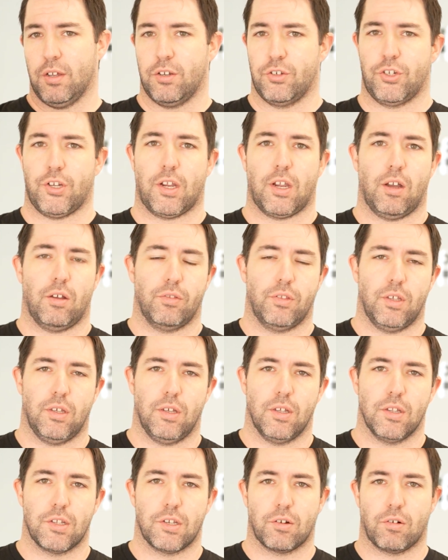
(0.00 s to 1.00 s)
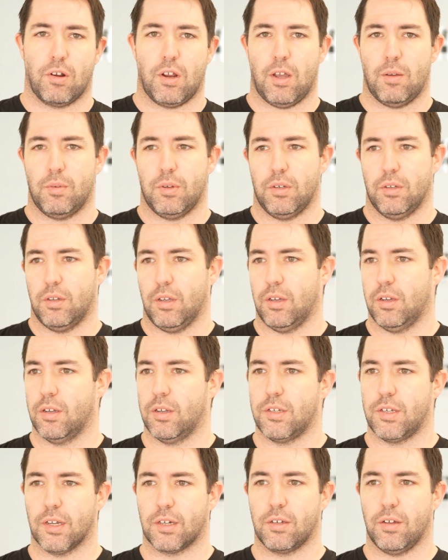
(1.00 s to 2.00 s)
check out the Instagram and
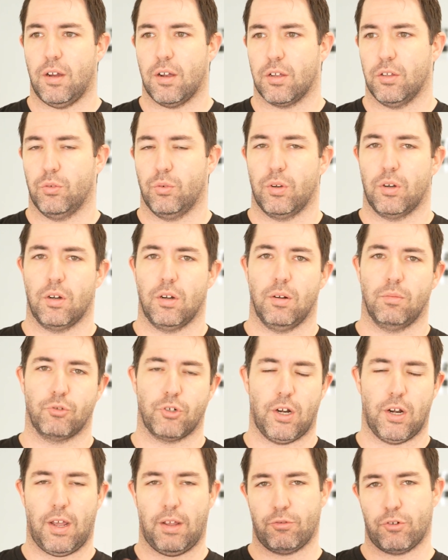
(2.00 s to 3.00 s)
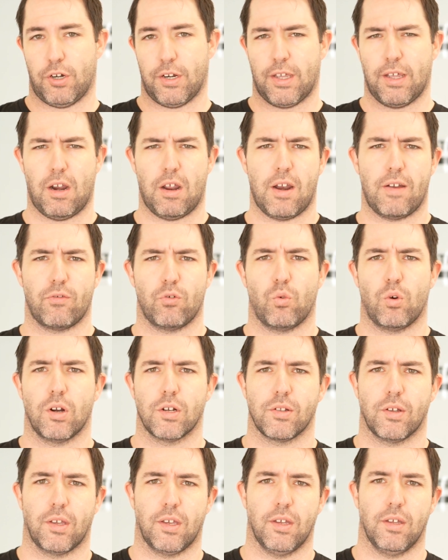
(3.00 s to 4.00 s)
TikTok and Twitter. I'm trying to get out everywhere
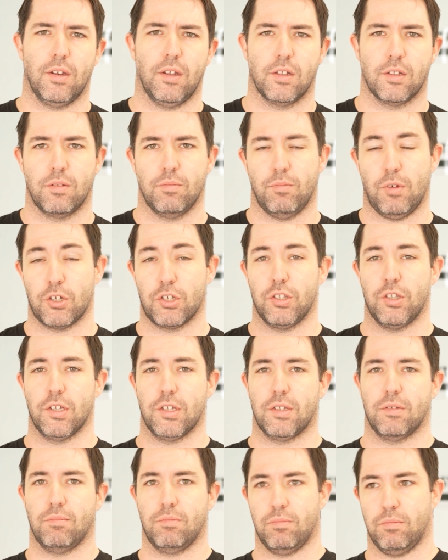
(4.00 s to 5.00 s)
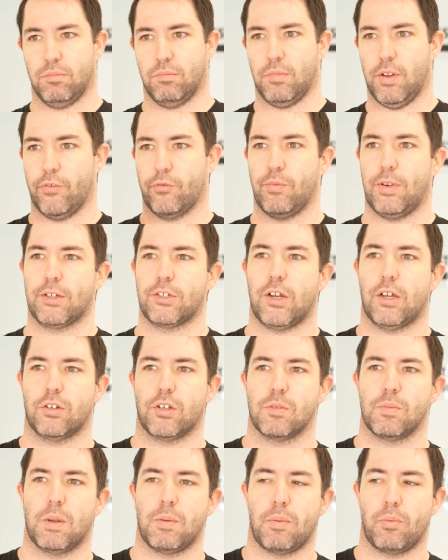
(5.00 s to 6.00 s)
so I can get as much of this information out to
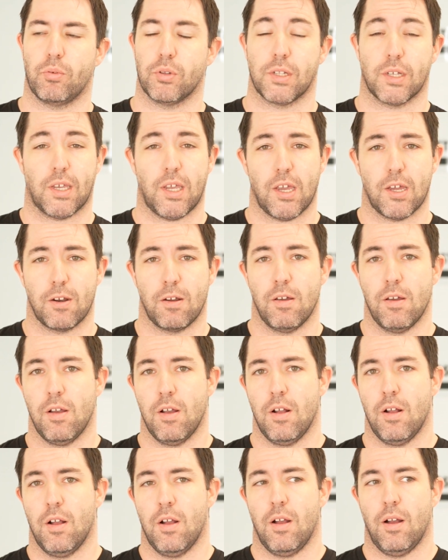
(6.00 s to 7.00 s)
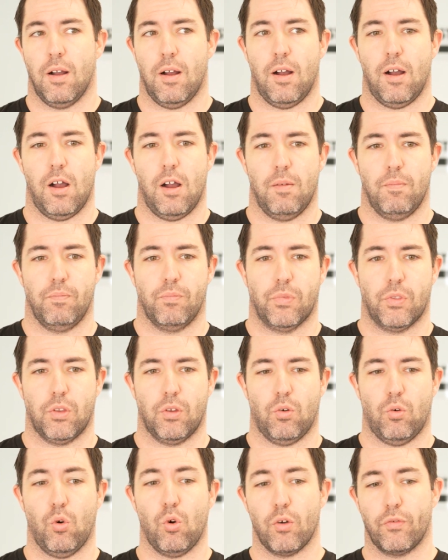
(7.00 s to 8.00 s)
as many people as I can.
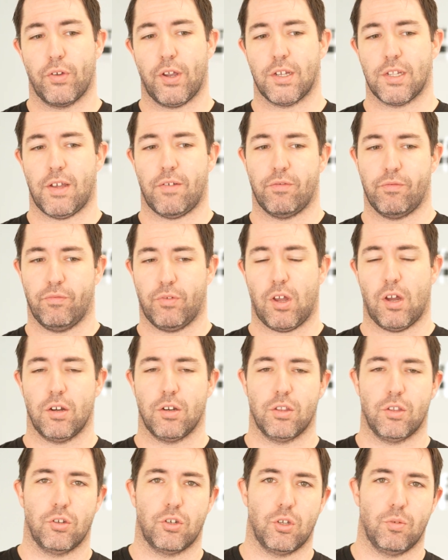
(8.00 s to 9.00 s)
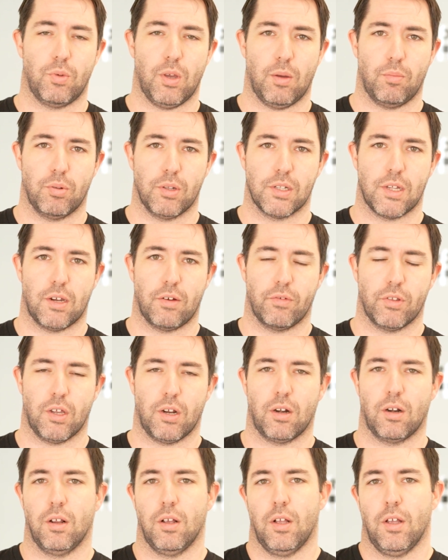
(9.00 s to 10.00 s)
Or if you guys haven't gone to the YouTube yet, please head over
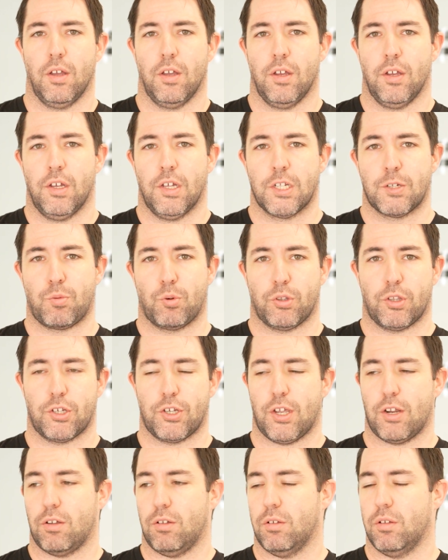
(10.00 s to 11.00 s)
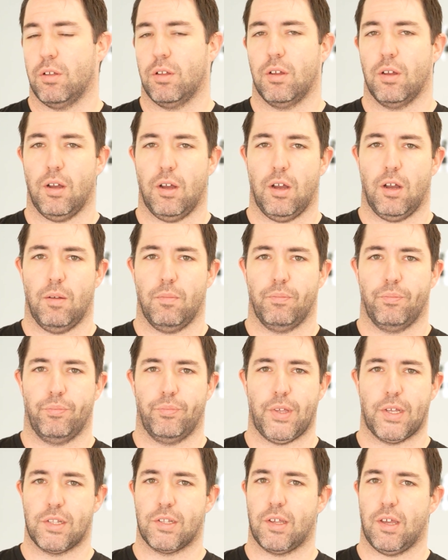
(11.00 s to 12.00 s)
there. Support the channel.
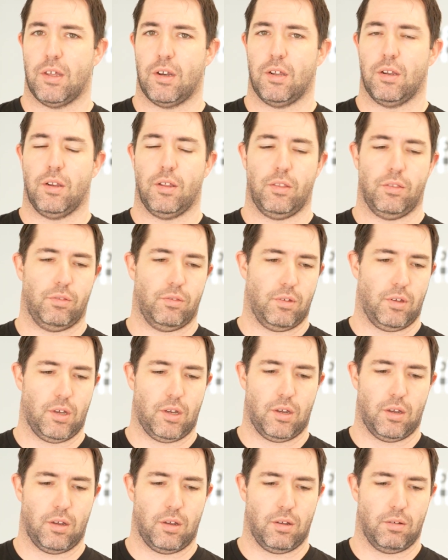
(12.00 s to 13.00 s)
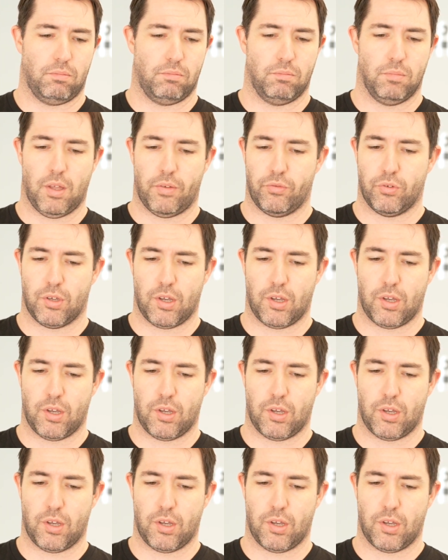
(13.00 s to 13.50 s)
Thanks again. Love you